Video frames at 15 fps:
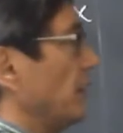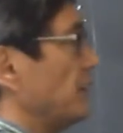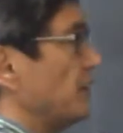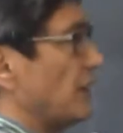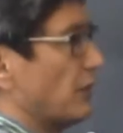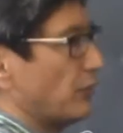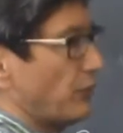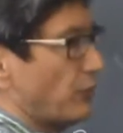
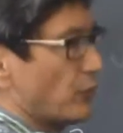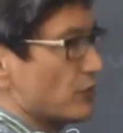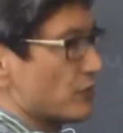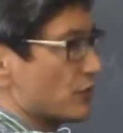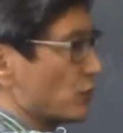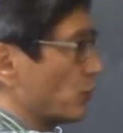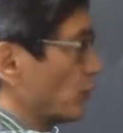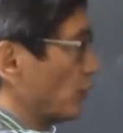derivative plus
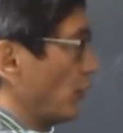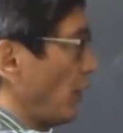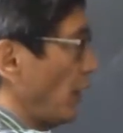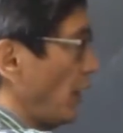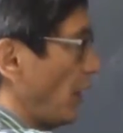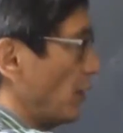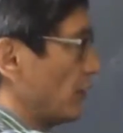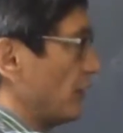
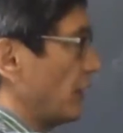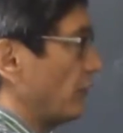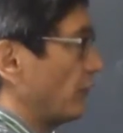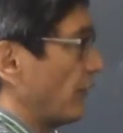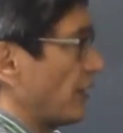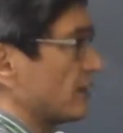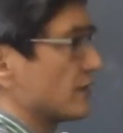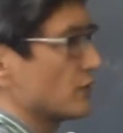derivative of
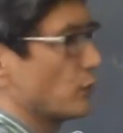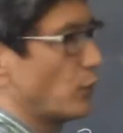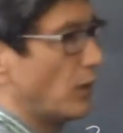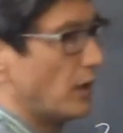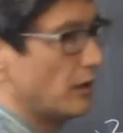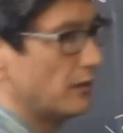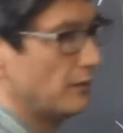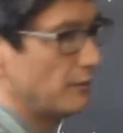x is
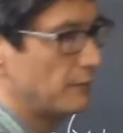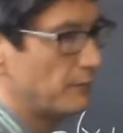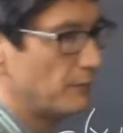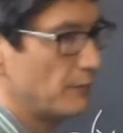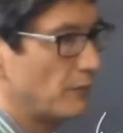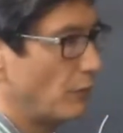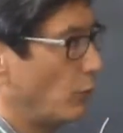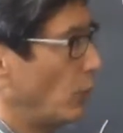1,
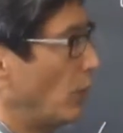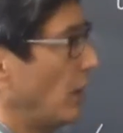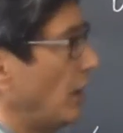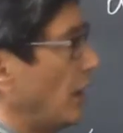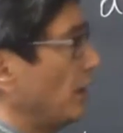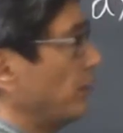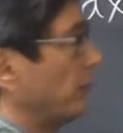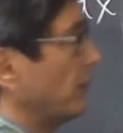
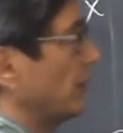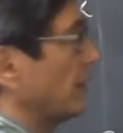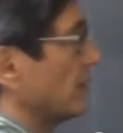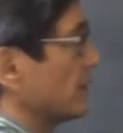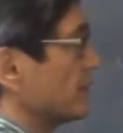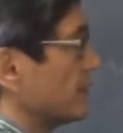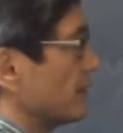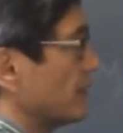y
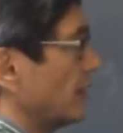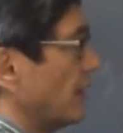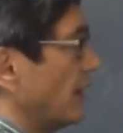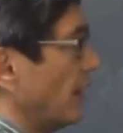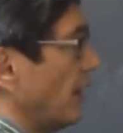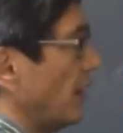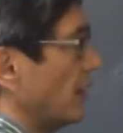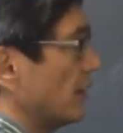plus
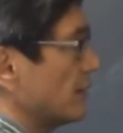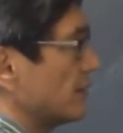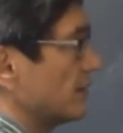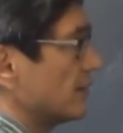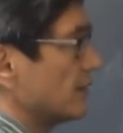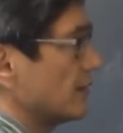x,